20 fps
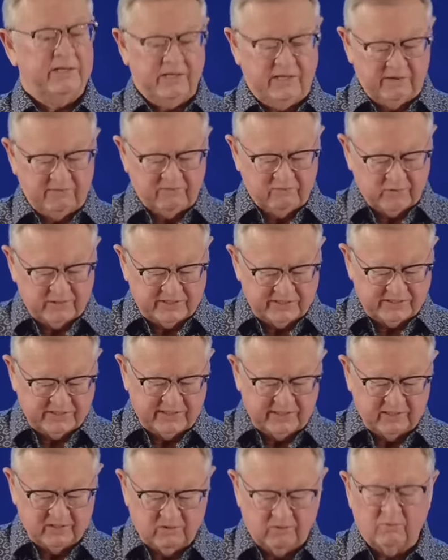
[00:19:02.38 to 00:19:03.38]
in every
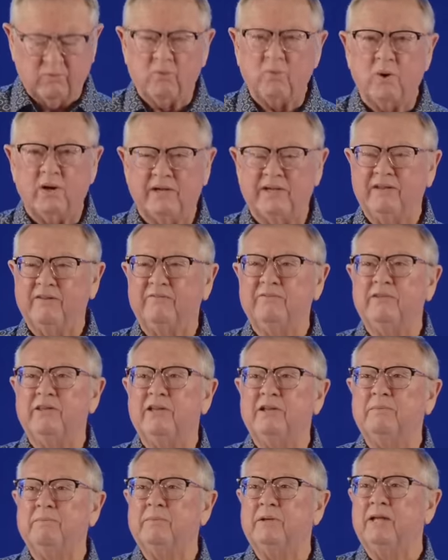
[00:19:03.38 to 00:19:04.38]
single one of
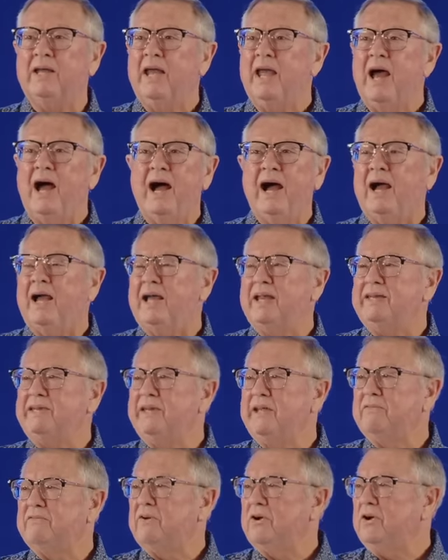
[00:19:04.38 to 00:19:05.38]
them. I had
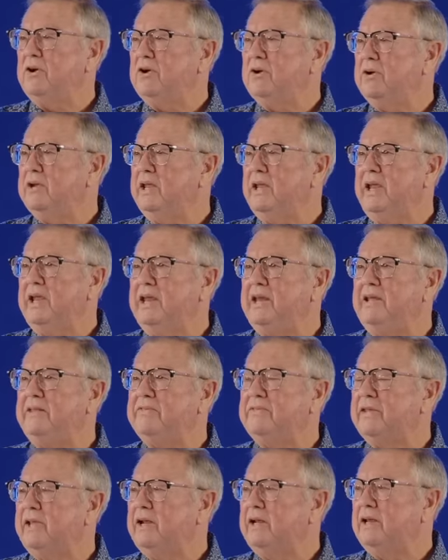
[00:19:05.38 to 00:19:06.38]
never heard
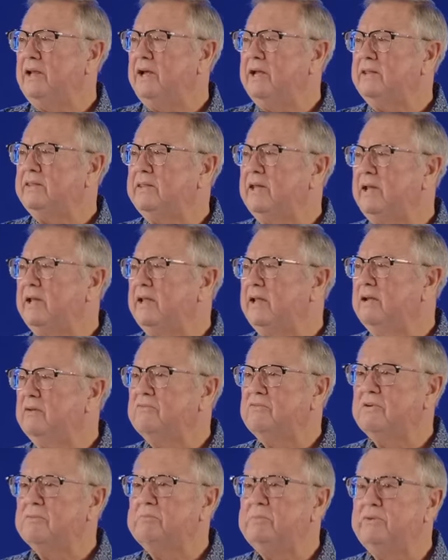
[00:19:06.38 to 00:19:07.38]
anything like that
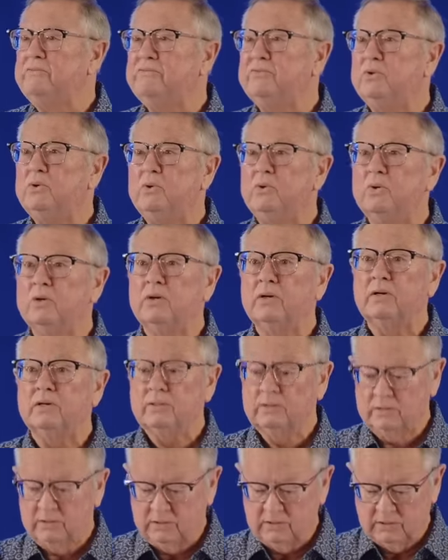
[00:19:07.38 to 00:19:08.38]
ever before.
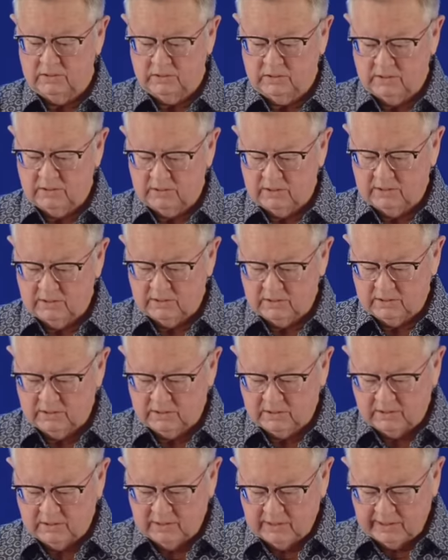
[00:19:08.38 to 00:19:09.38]

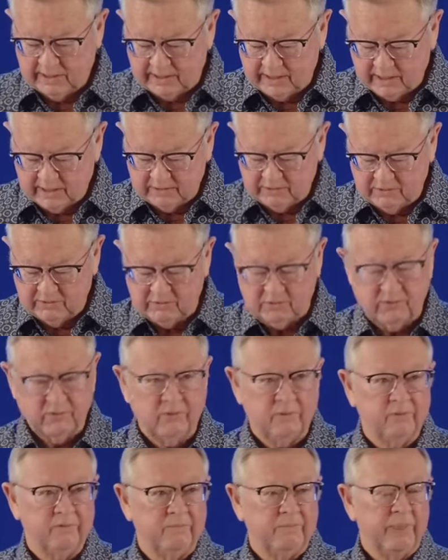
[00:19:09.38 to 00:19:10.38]
And I
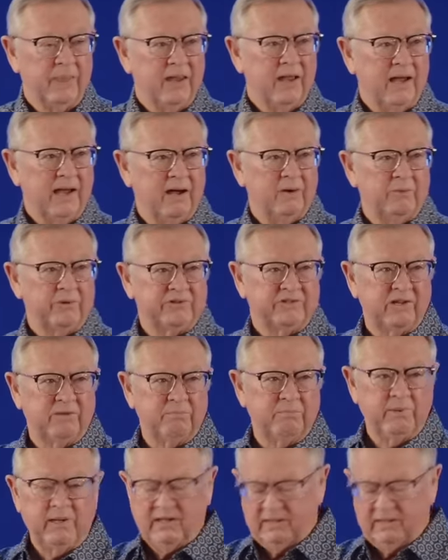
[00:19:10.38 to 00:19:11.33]
knew I was, in